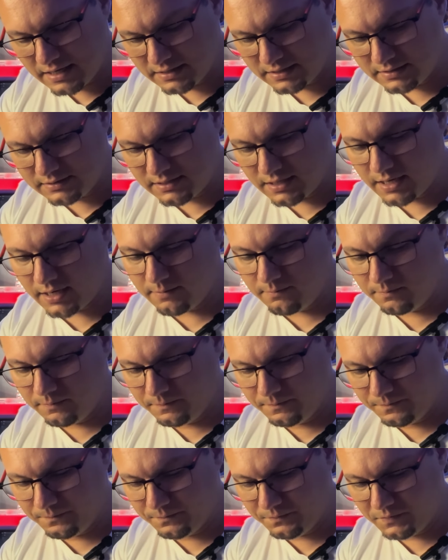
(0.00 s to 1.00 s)
at a time.
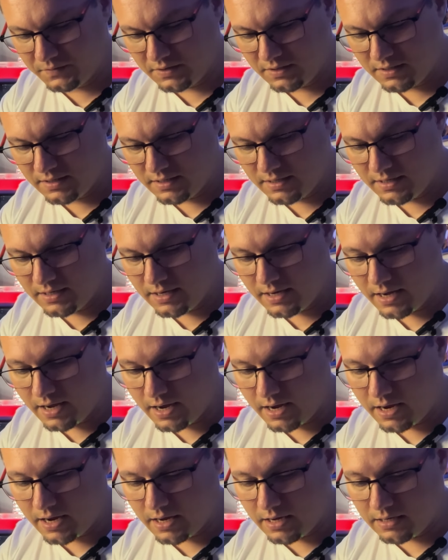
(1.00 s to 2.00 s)

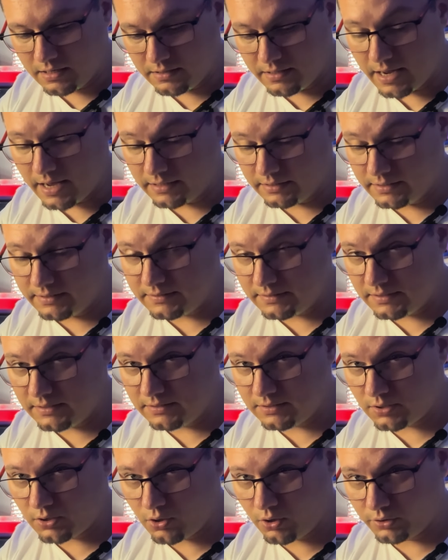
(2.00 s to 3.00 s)
And yeah, this
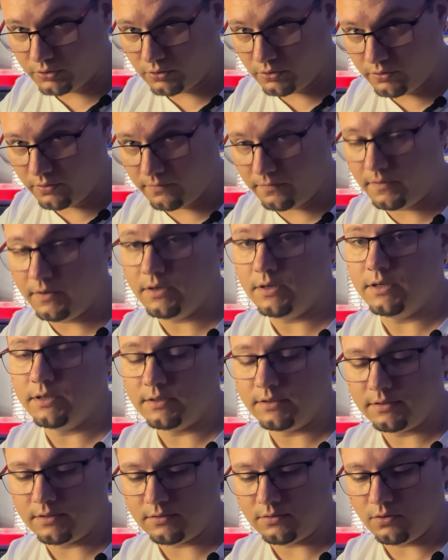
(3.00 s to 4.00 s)
is hot on your
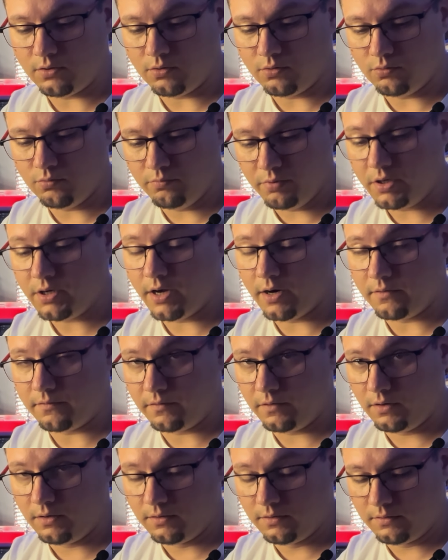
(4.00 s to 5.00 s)
fingers, so be
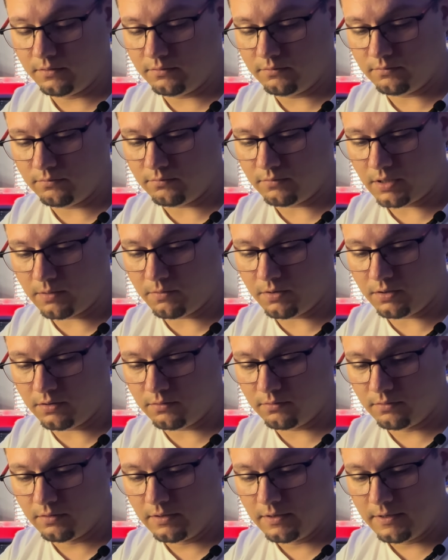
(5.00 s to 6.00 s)
careful. I
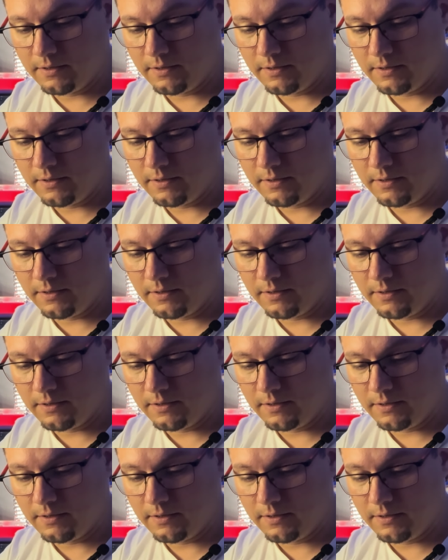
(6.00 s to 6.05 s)
mean,